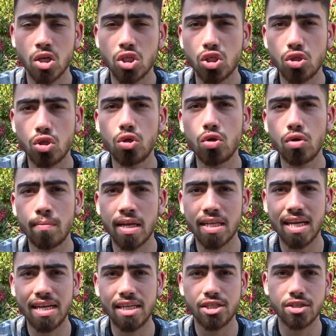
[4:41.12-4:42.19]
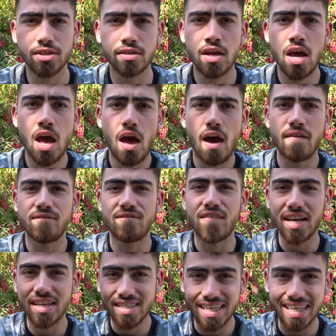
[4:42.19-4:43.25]
just to do your meditation,
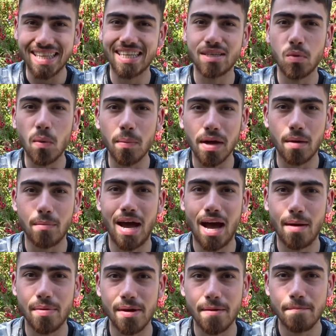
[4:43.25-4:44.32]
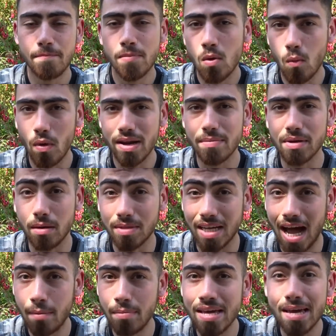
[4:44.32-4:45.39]
eventually this will become a habit. When it becomes a
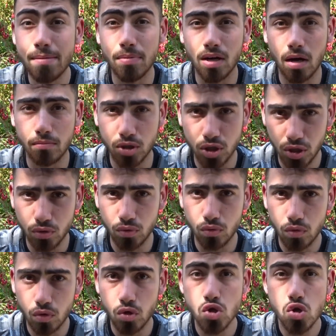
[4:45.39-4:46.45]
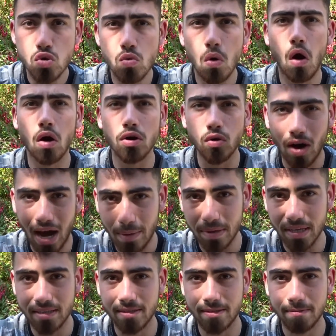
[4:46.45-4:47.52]
habit, it becomes you. You are your
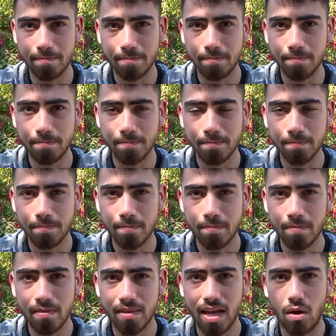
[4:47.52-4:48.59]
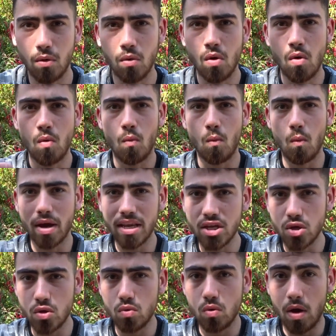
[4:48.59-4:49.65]
habits. Now, when
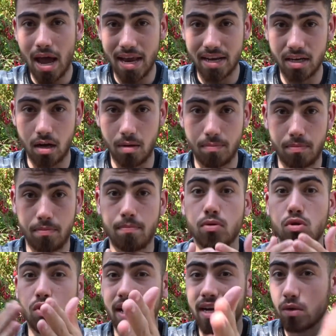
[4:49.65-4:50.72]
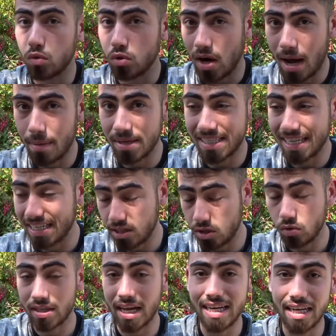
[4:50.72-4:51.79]
you end up portraying all your habits into
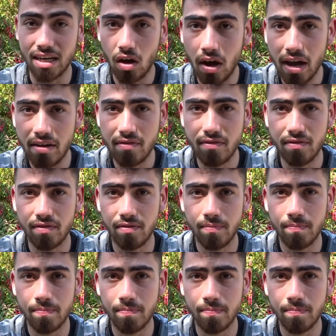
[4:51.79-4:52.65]
your daily life,